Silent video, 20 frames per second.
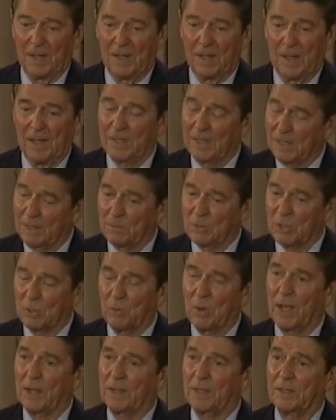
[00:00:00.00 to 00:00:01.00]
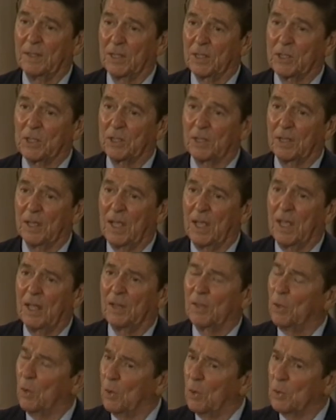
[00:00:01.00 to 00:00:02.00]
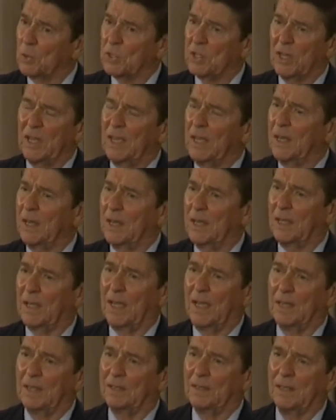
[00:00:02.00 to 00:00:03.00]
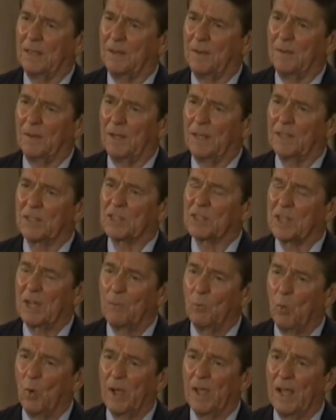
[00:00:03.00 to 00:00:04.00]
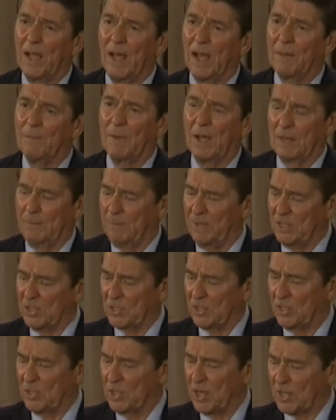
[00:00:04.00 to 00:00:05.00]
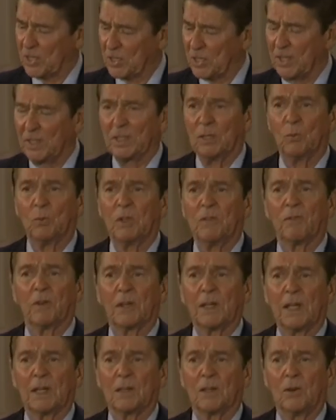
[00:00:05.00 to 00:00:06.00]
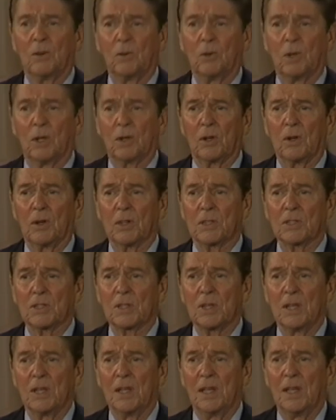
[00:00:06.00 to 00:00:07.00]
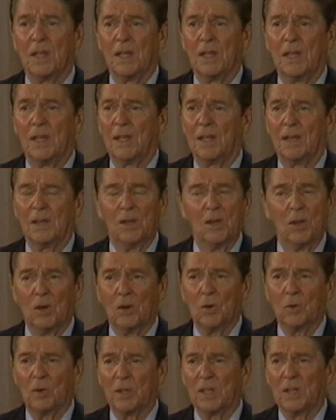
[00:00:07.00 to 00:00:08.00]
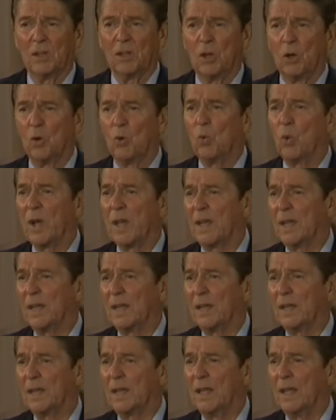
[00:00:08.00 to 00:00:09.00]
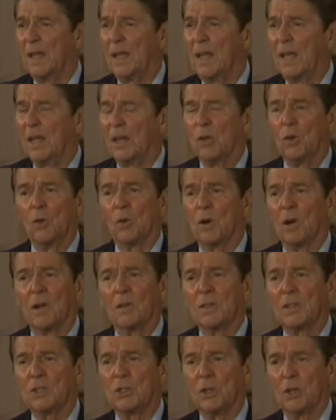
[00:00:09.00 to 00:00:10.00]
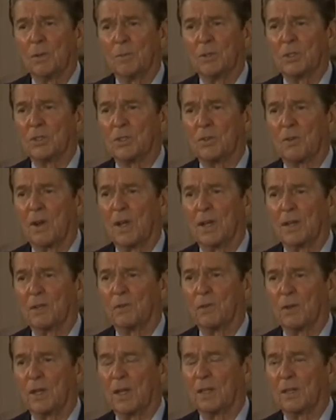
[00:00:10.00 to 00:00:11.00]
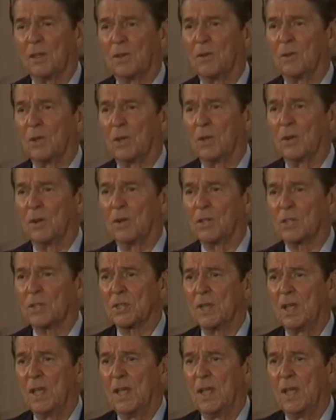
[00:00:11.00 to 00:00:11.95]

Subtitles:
think it was a recognition. Those that indicated that in some way I might be suggesting that we forget the Holocaust. No, in no way. Nor are the Germans trying to forget the Holocaust.